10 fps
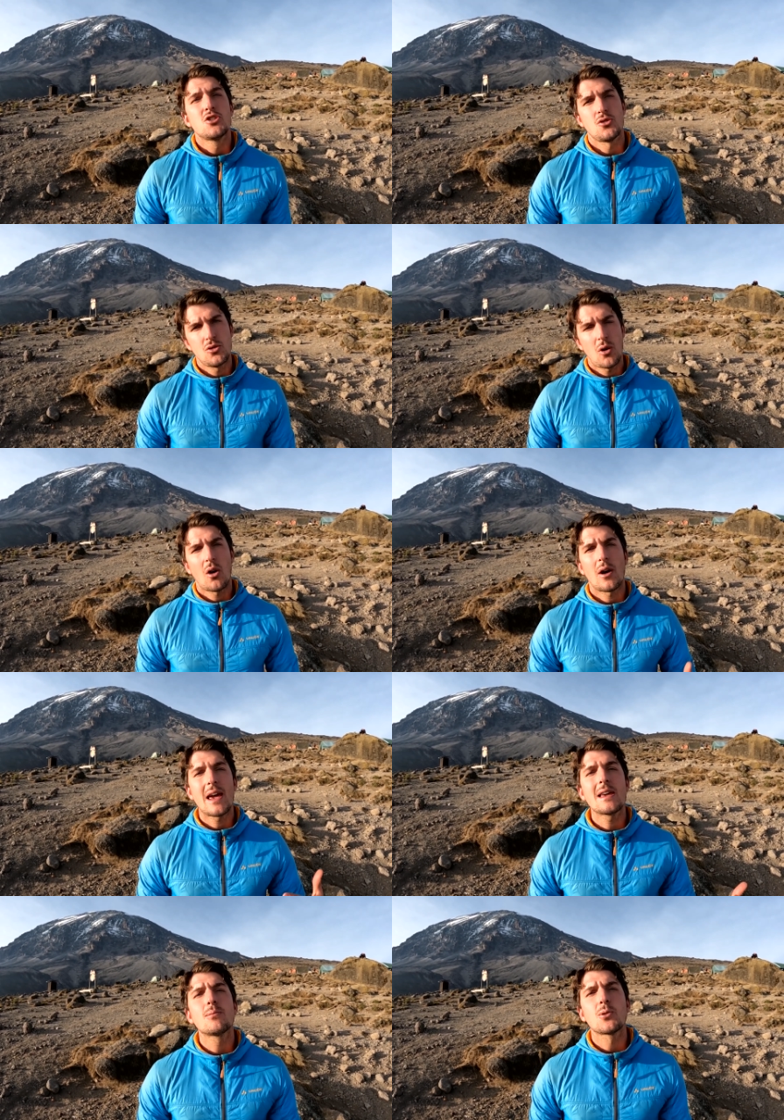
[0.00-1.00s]
so you are
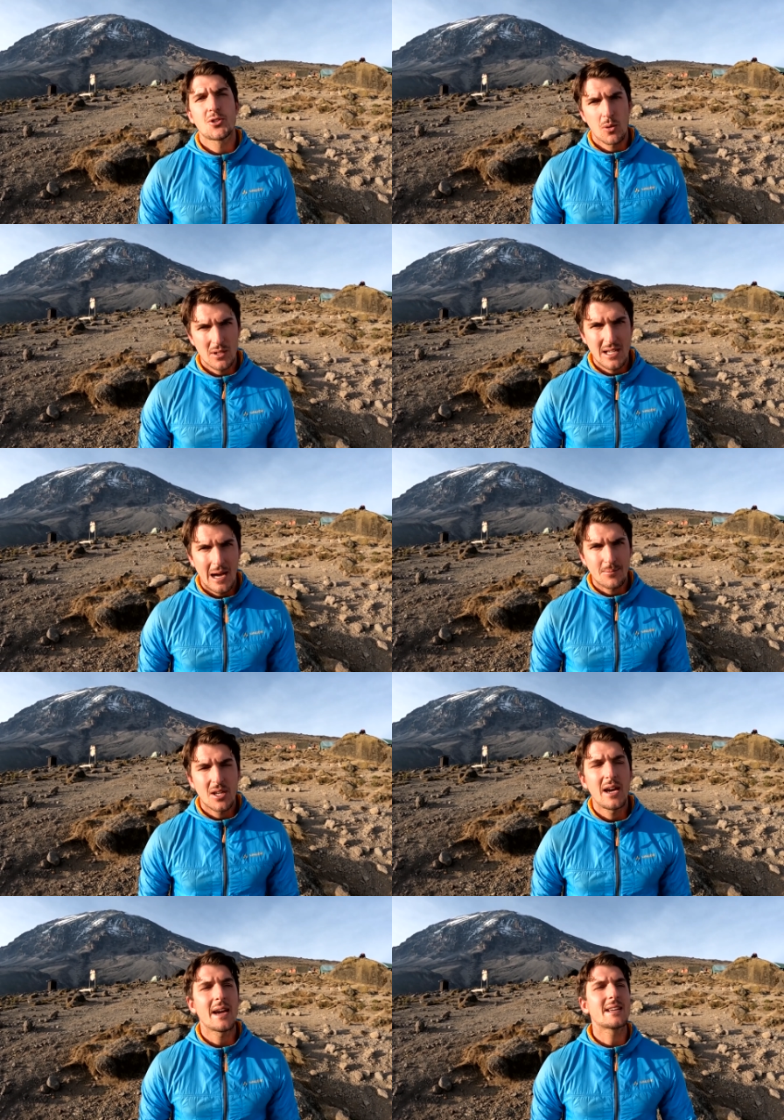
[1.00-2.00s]
able to
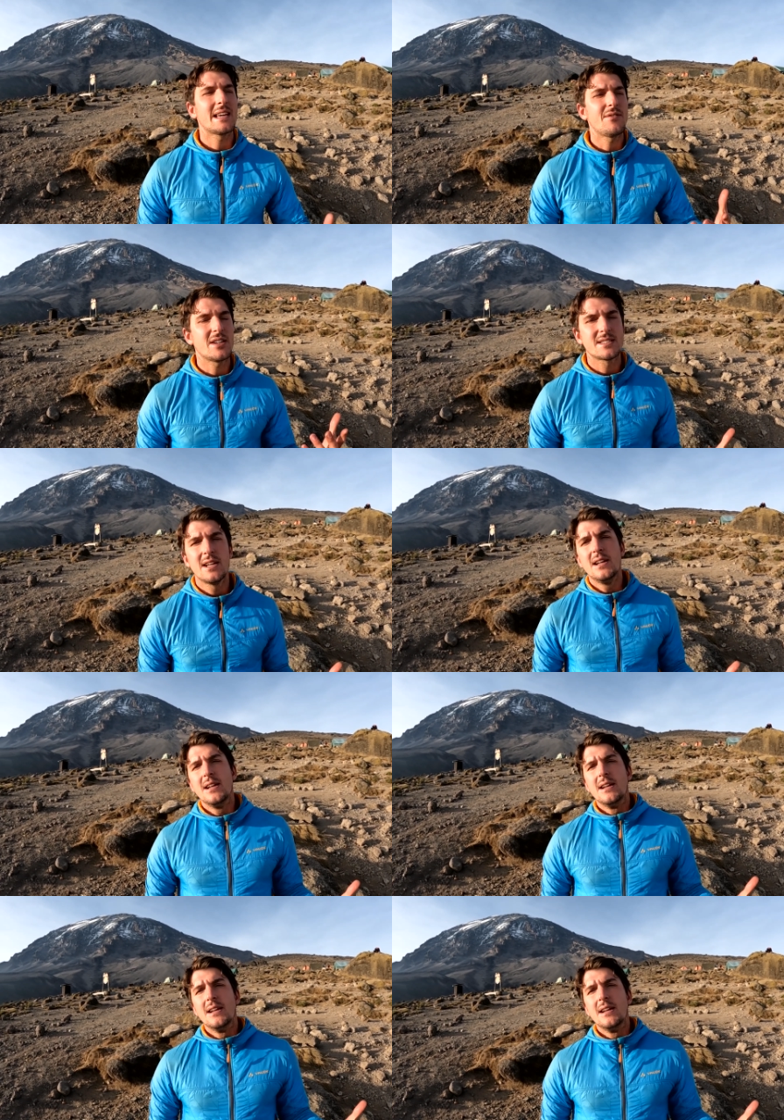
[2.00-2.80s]
adapt and give it